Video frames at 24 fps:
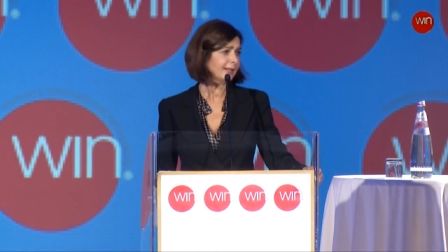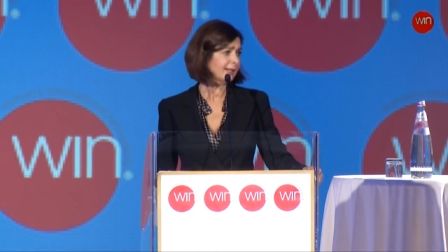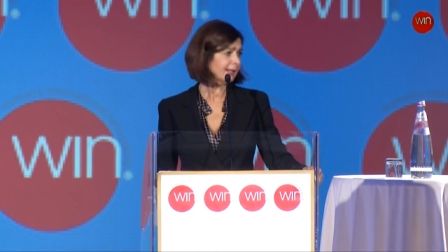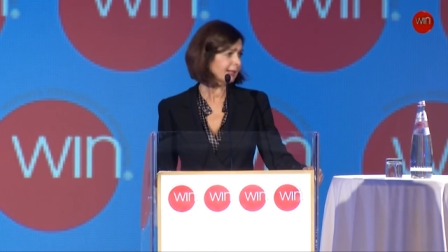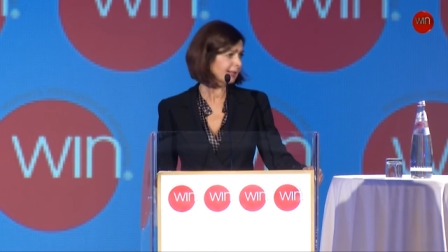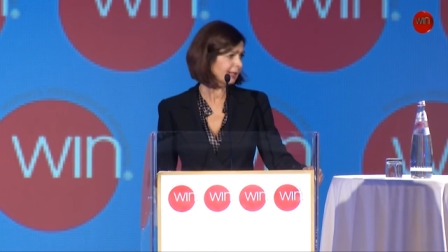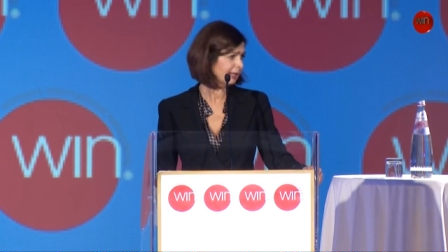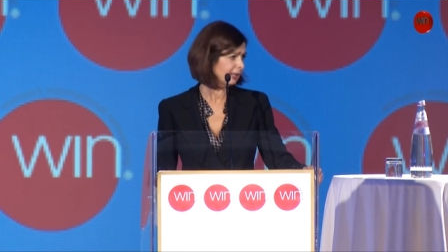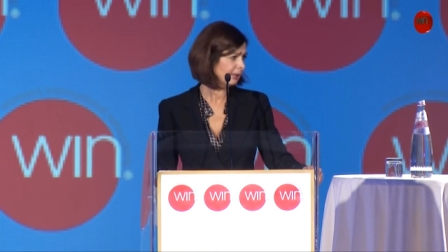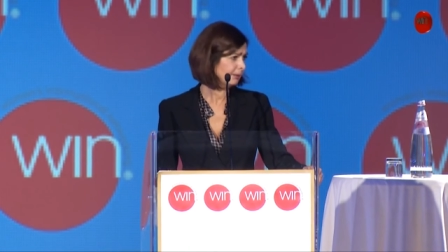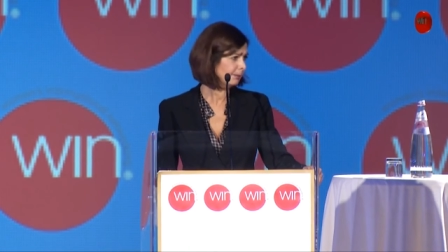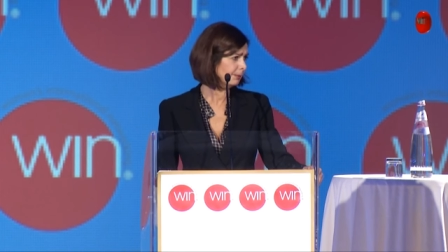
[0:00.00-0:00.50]
they
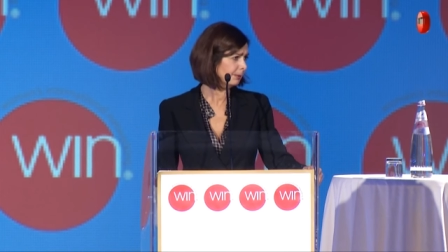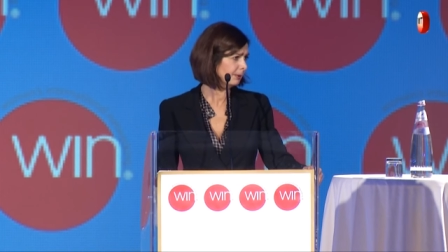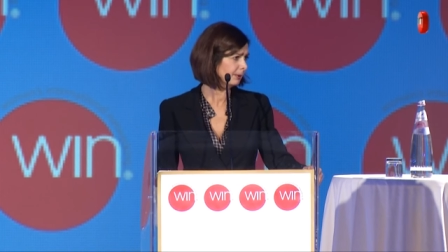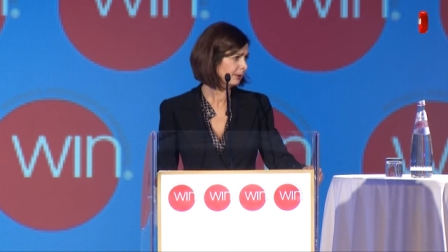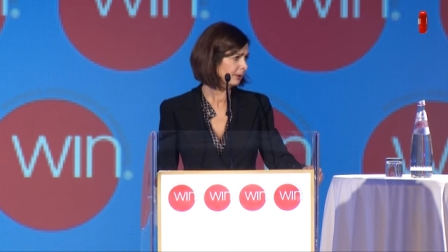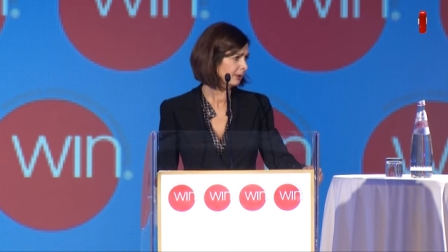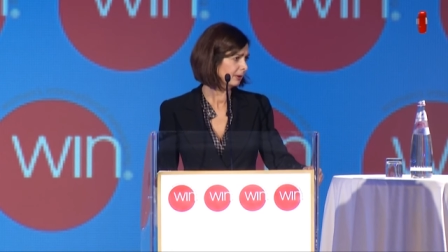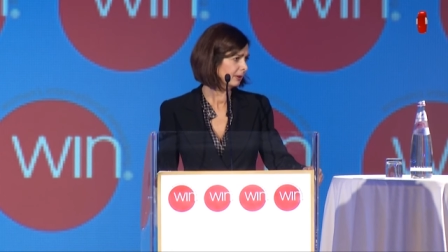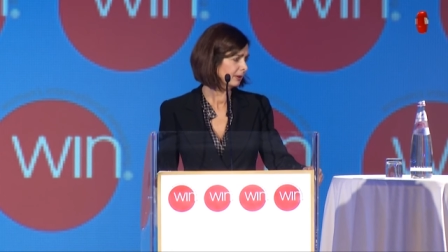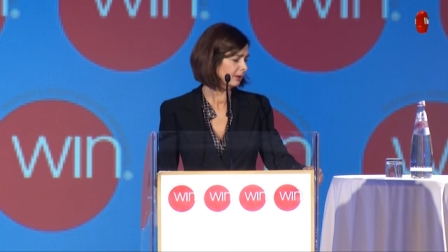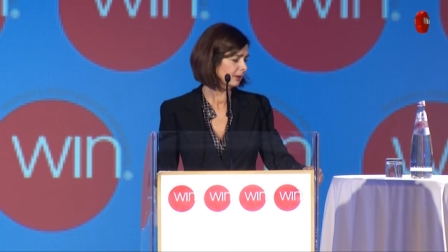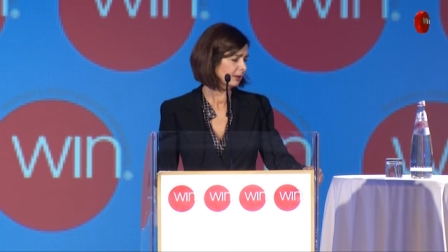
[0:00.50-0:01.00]
keep
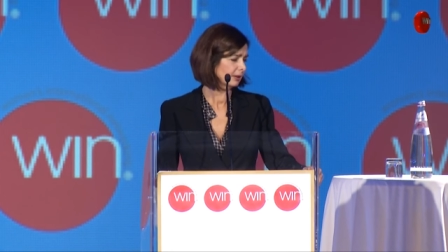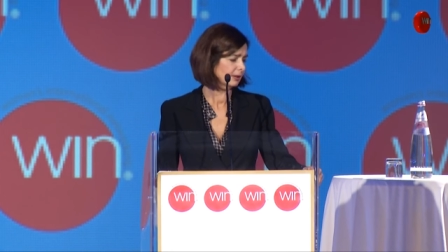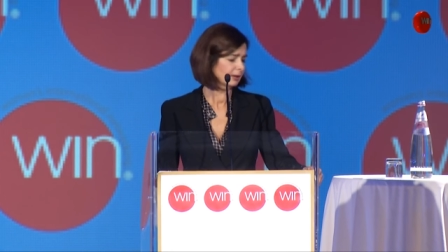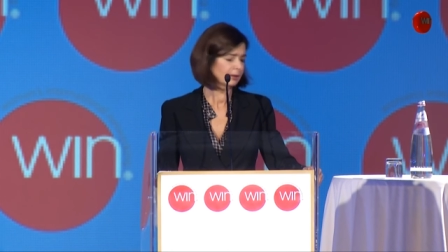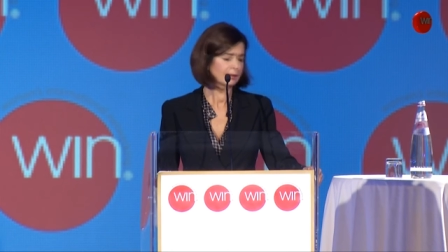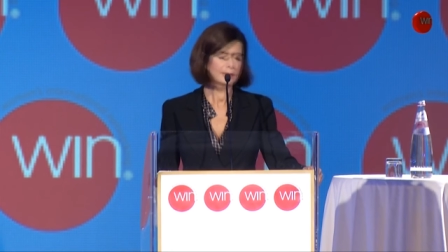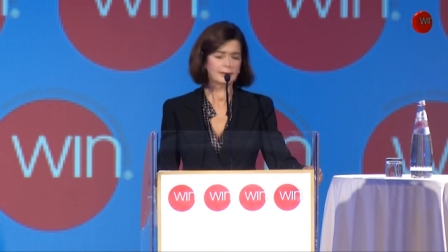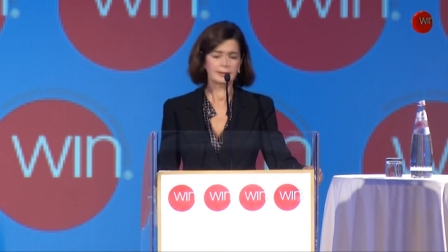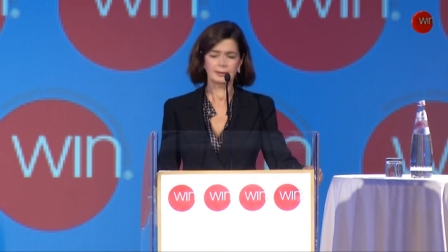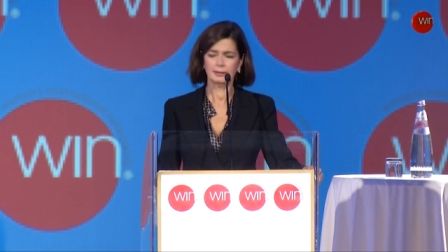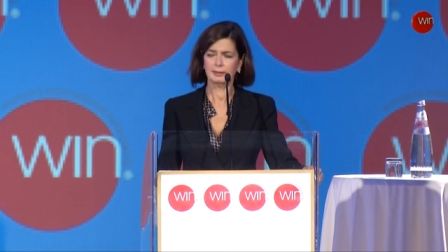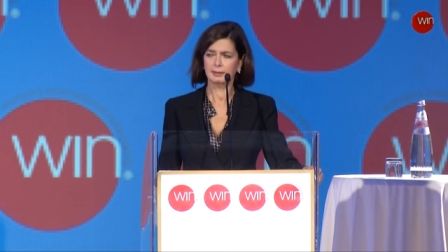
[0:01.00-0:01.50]

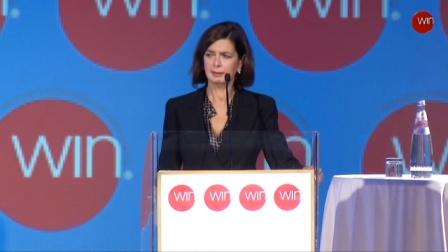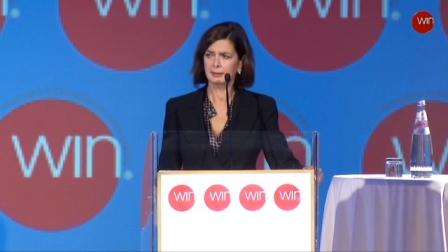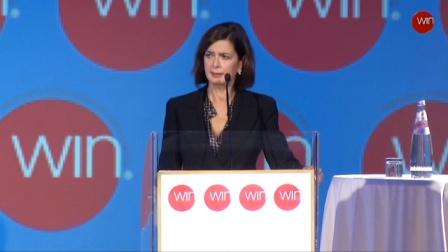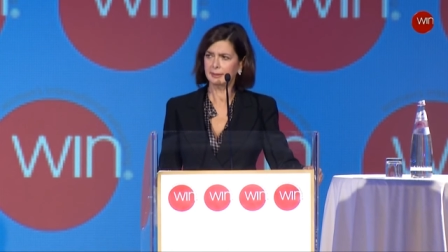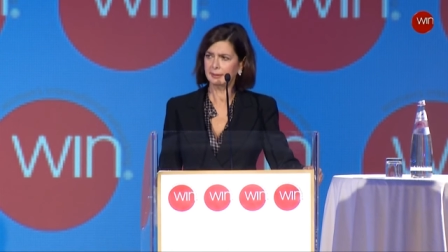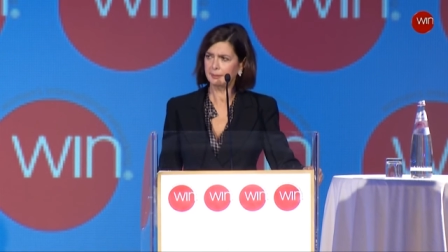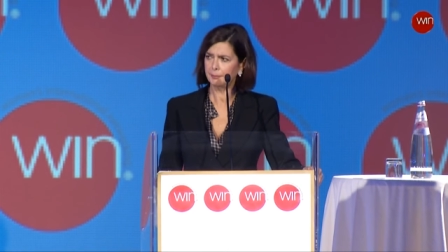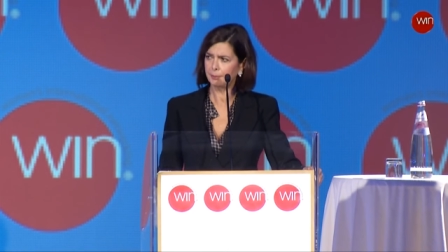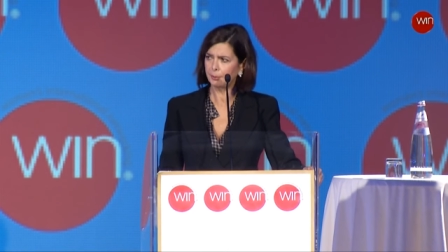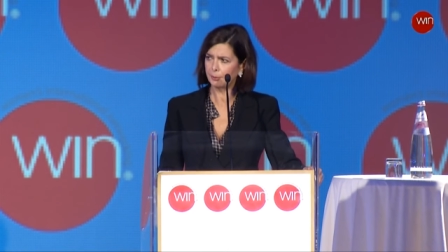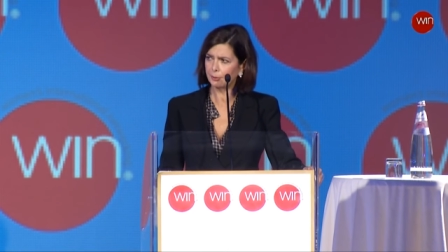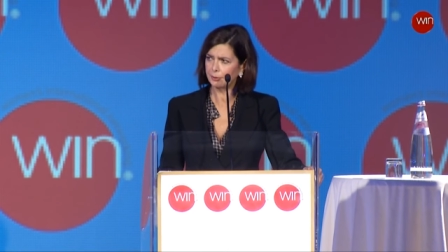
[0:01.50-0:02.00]

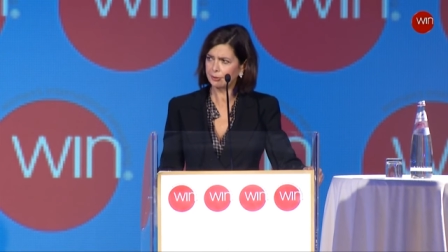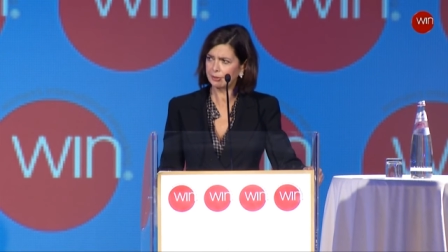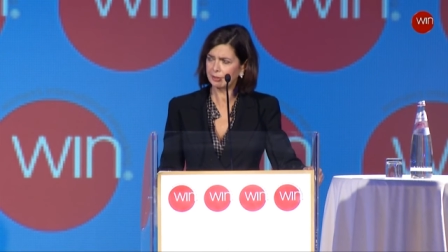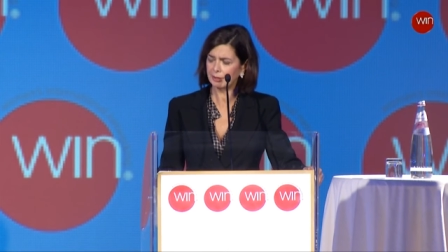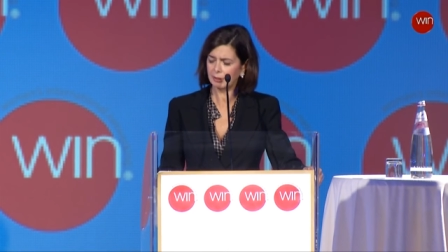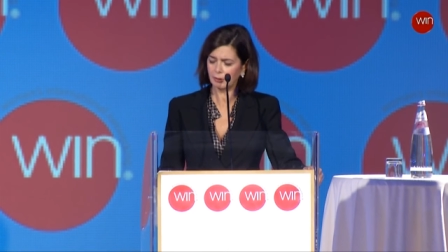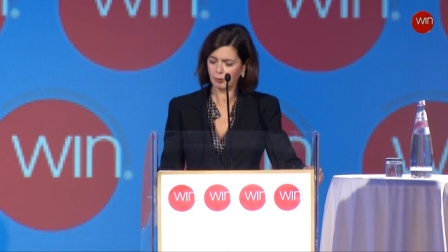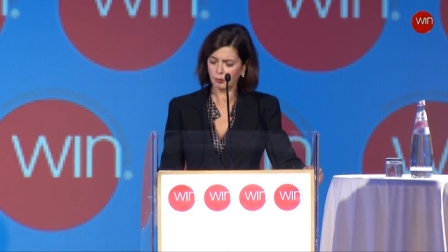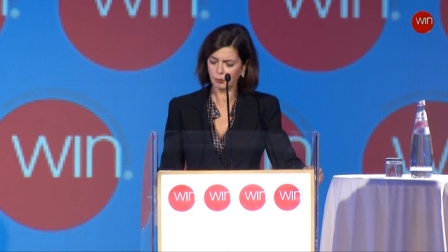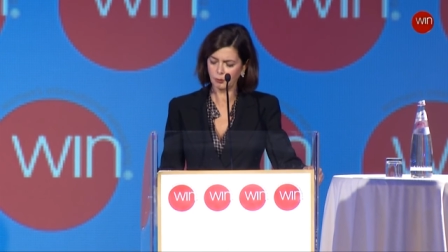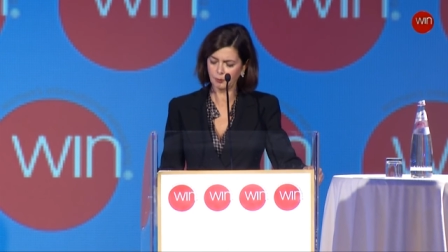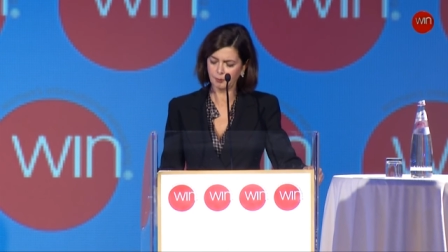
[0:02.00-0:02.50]
the
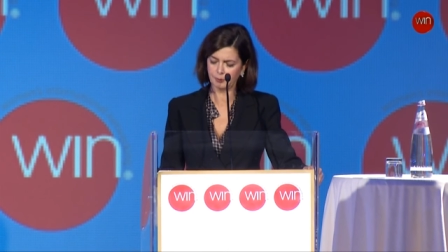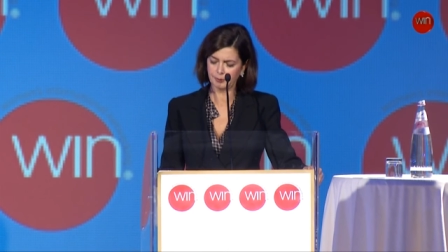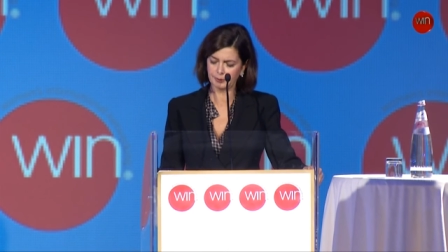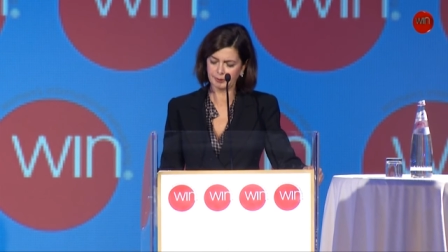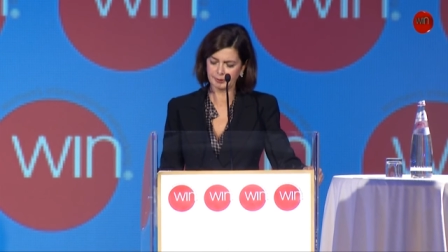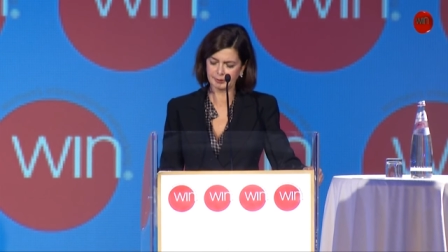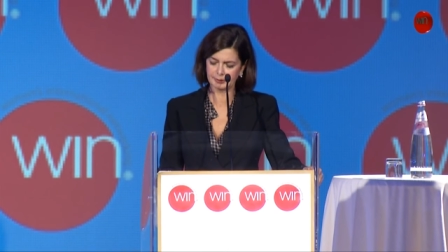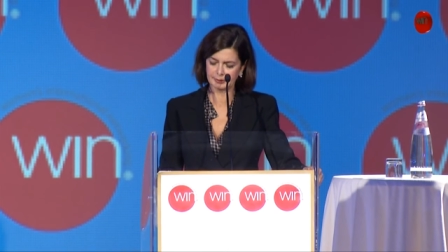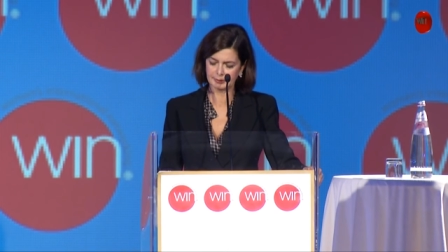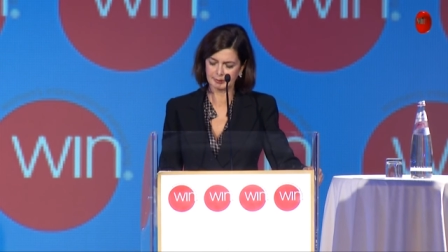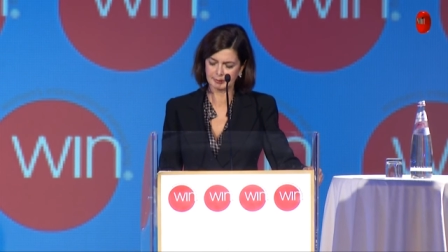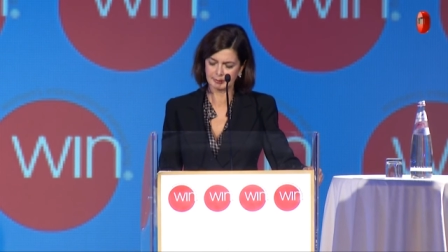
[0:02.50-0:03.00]
border
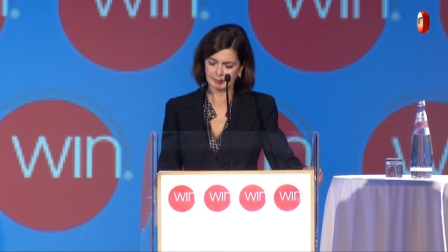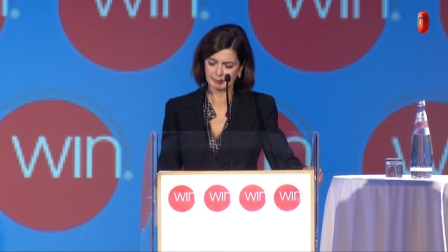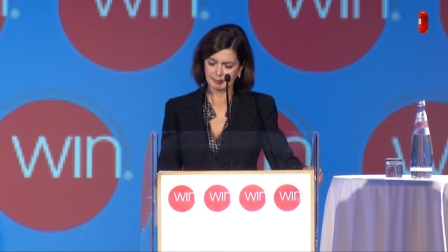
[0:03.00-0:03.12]
open.